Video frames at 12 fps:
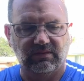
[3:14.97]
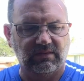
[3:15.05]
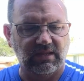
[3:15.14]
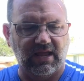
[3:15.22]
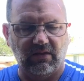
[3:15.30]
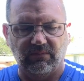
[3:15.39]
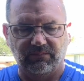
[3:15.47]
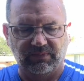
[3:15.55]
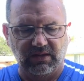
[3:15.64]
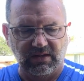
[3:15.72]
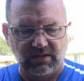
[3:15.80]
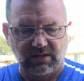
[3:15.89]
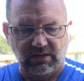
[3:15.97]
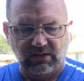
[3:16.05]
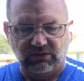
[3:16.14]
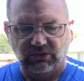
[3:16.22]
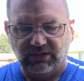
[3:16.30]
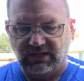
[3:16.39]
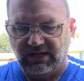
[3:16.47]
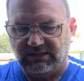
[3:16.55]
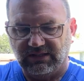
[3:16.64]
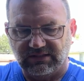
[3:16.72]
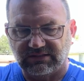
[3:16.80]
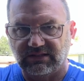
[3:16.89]
Now, looking at
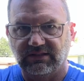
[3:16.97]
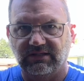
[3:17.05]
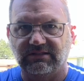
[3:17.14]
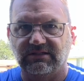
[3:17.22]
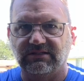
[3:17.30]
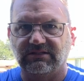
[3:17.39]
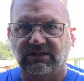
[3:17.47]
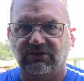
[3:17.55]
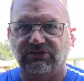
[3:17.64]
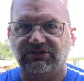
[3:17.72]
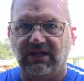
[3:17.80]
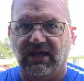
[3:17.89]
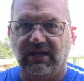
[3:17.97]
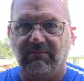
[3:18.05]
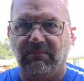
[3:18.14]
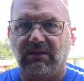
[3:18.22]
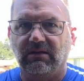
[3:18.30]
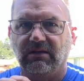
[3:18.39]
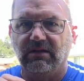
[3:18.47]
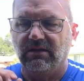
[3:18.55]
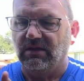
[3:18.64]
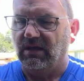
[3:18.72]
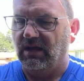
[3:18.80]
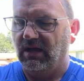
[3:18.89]
this, this is their same,
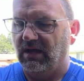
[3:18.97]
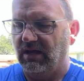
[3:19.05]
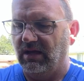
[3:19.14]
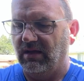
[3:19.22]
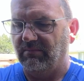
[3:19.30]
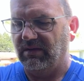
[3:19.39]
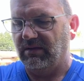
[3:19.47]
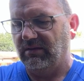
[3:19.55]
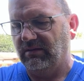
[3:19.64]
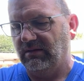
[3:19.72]
I